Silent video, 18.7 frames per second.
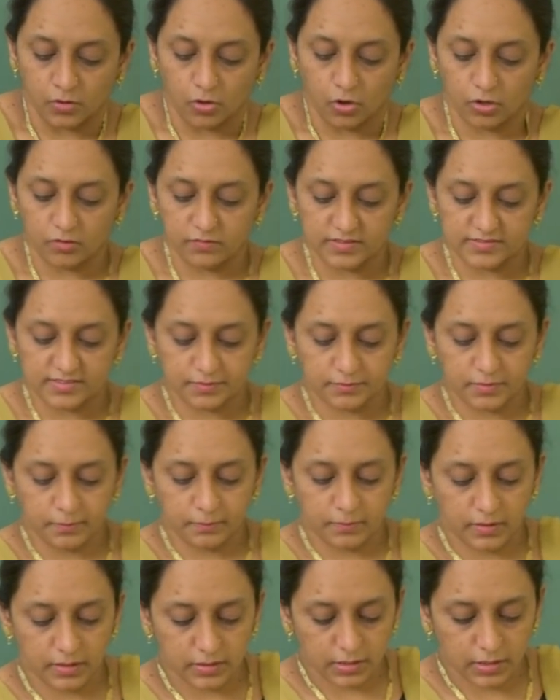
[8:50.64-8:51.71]
Always
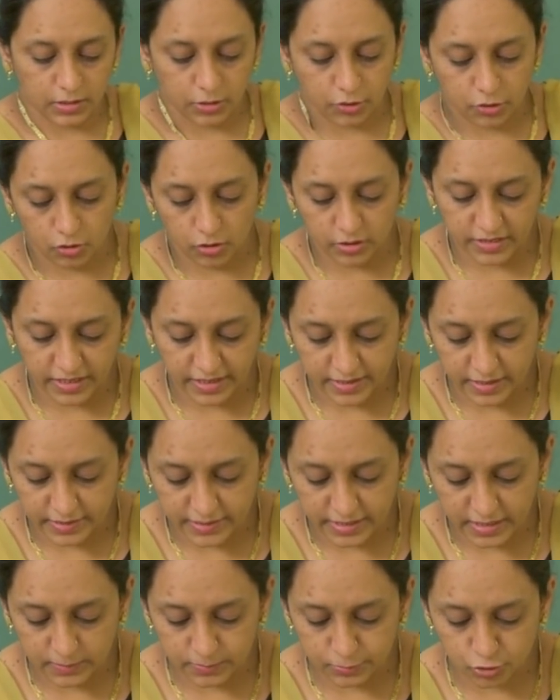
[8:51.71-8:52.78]
remember, controlled
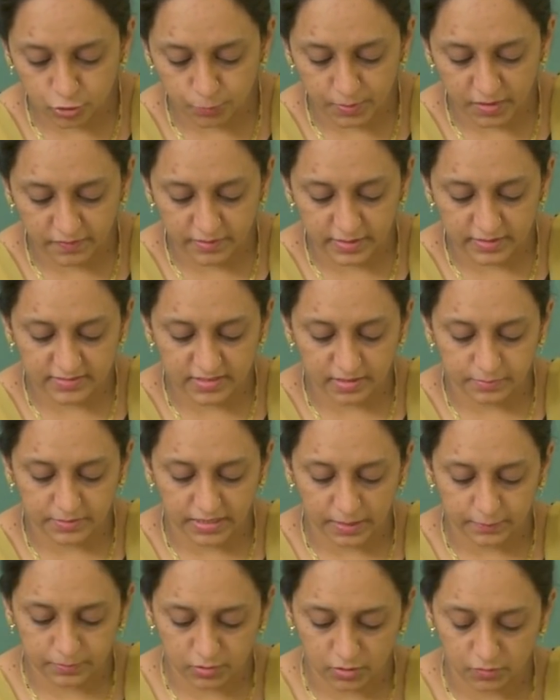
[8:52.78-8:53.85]
diet helps to prevent some
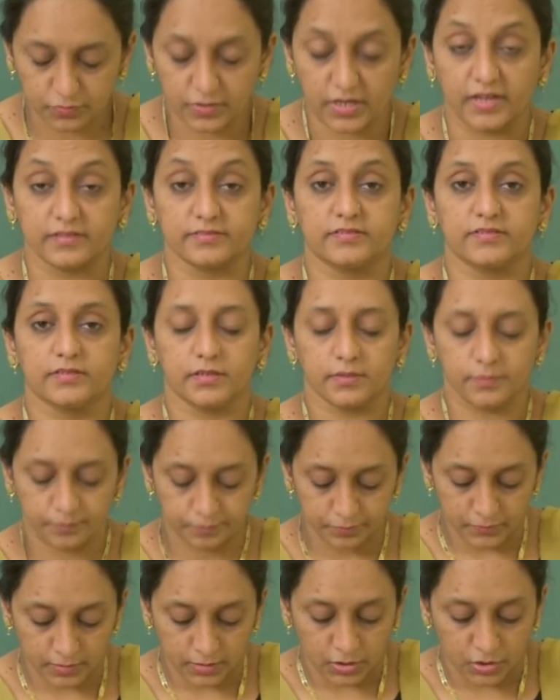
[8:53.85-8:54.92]
types of
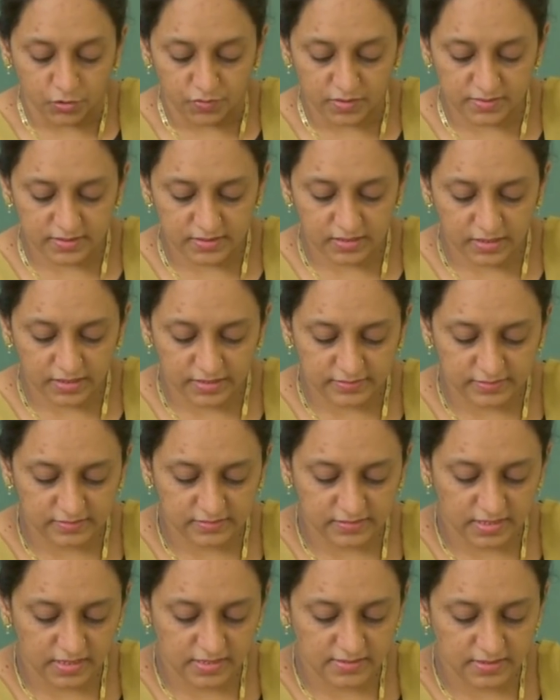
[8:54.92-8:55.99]
cancer. Physical
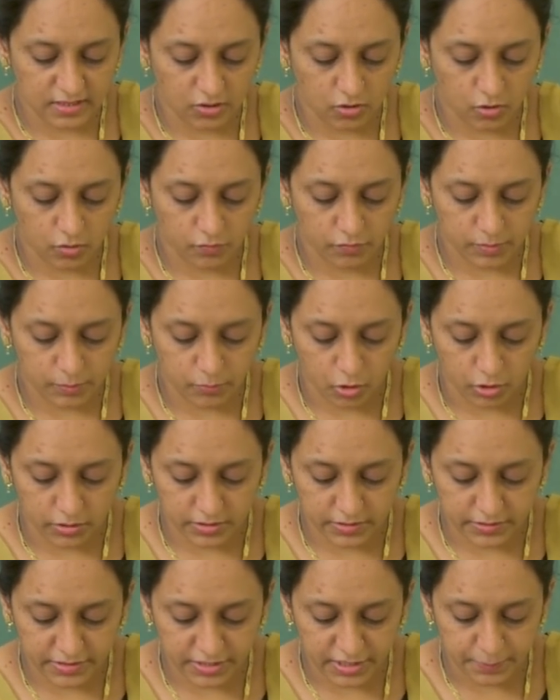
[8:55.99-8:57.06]
exercise along with
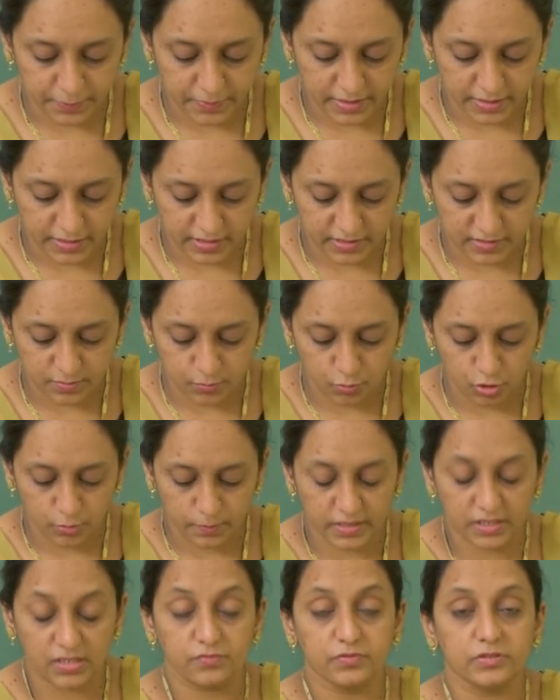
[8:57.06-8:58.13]
modern treatment is more
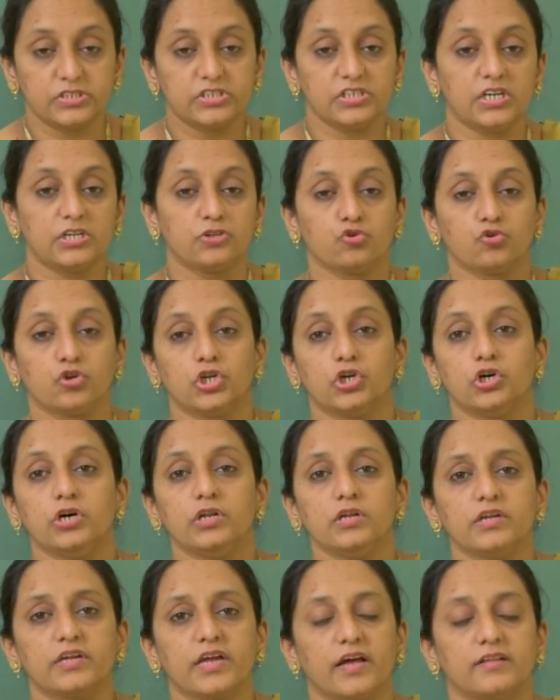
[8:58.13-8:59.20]
beneficial to
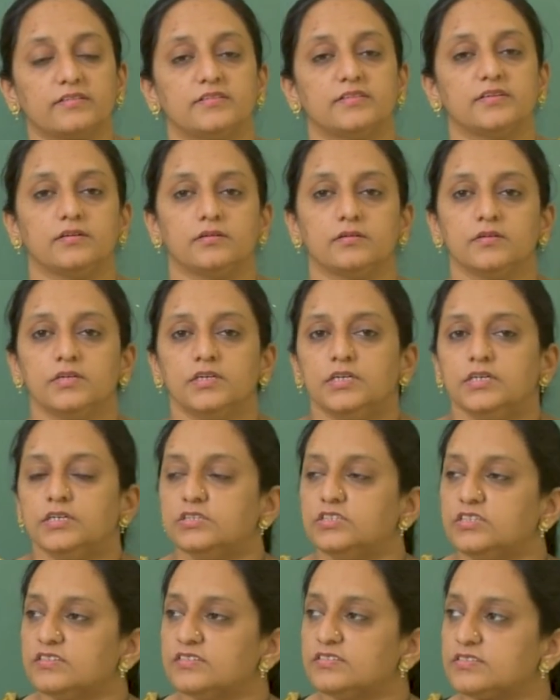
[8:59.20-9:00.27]
cure cancer.
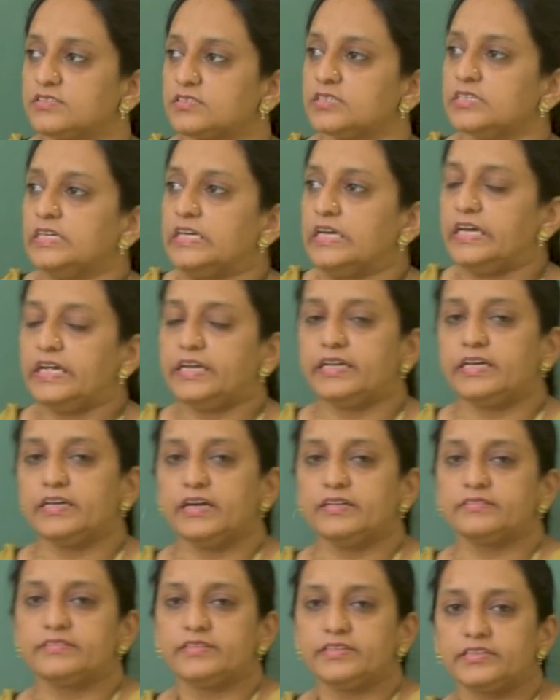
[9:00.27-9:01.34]
Just eating
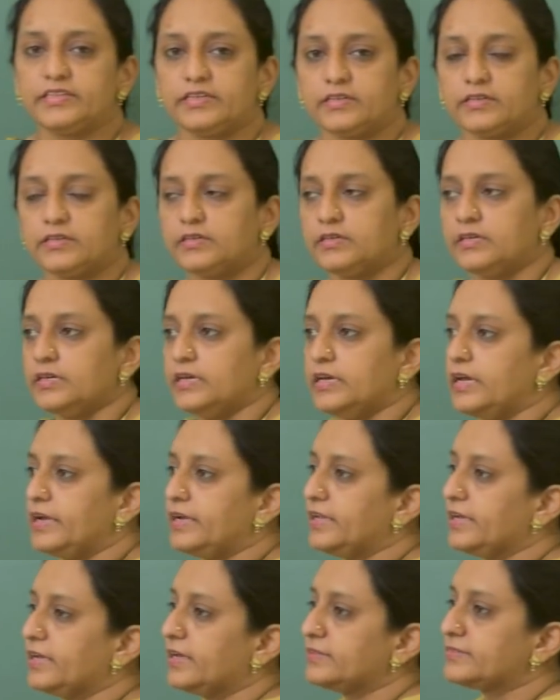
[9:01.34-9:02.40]
and sitting,
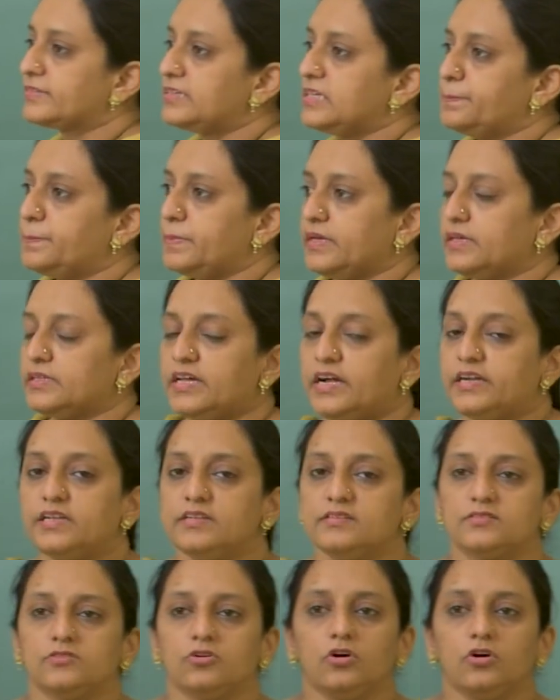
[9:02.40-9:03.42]
eating and sleeping, that is